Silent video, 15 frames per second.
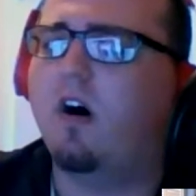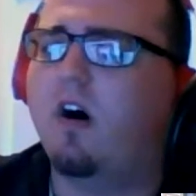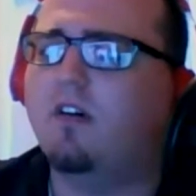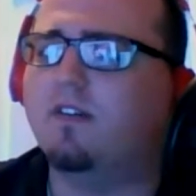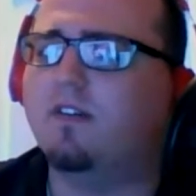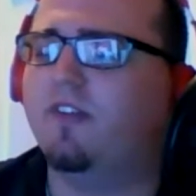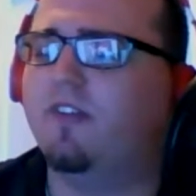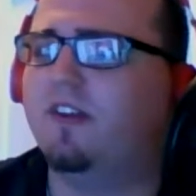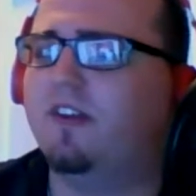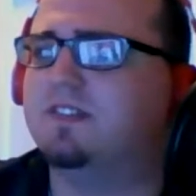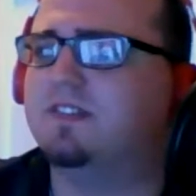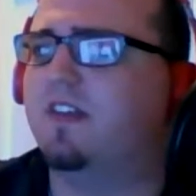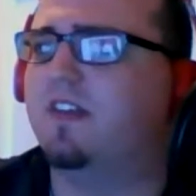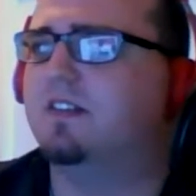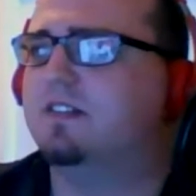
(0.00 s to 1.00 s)
all of
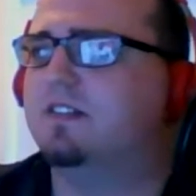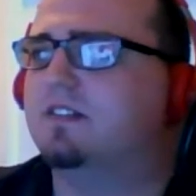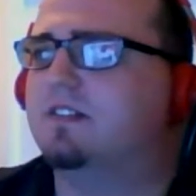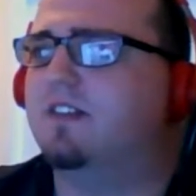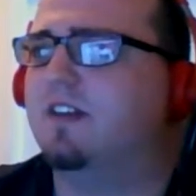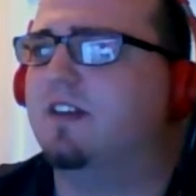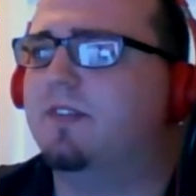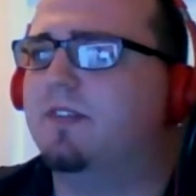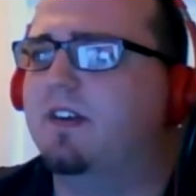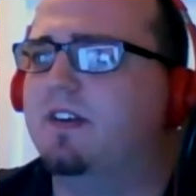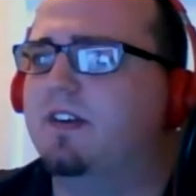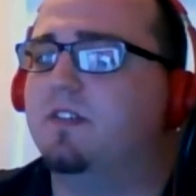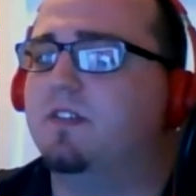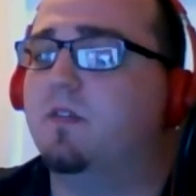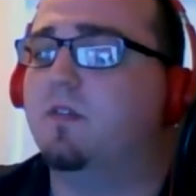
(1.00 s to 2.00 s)
these things that take
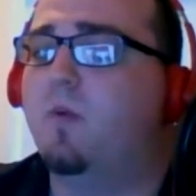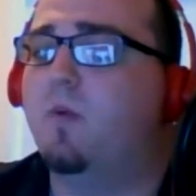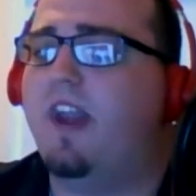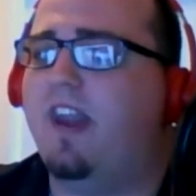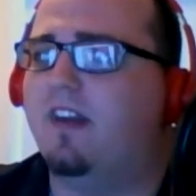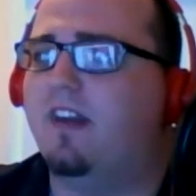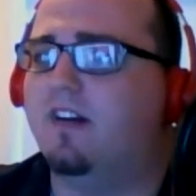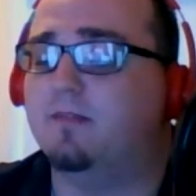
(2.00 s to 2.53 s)
place and weigh